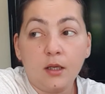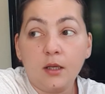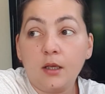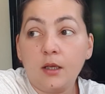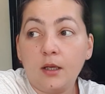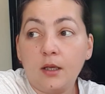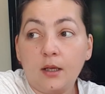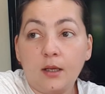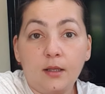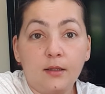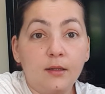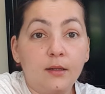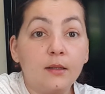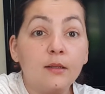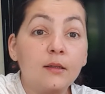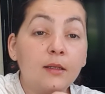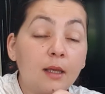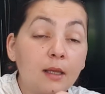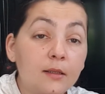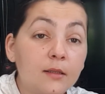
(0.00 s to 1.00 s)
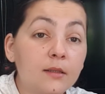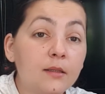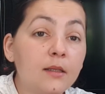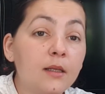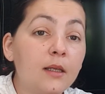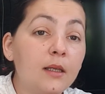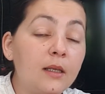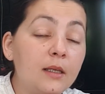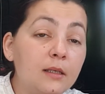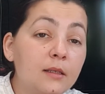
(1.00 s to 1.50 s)
And that
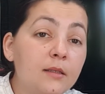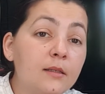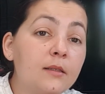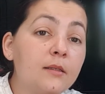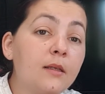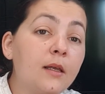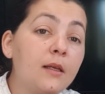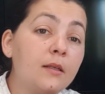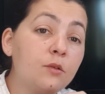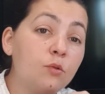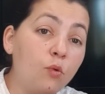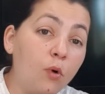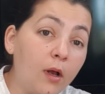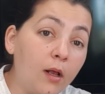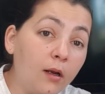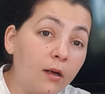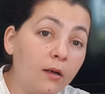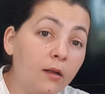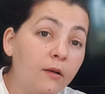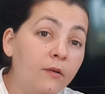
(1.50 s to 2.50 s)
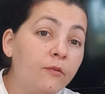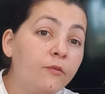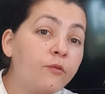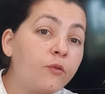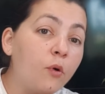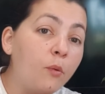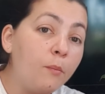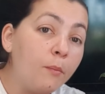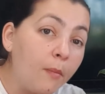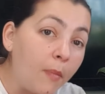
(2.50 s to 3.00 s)
is as well
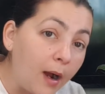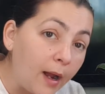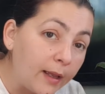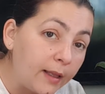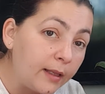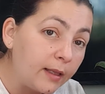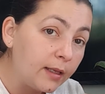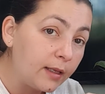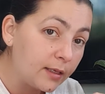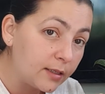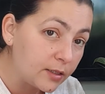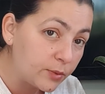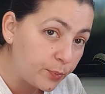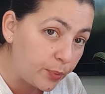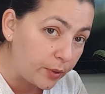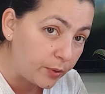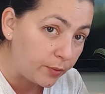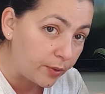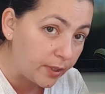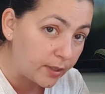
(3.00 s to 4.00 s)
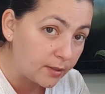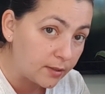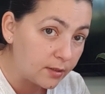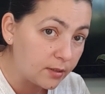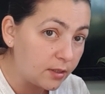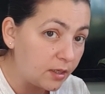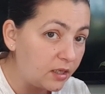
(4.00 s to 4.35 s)
from my experience.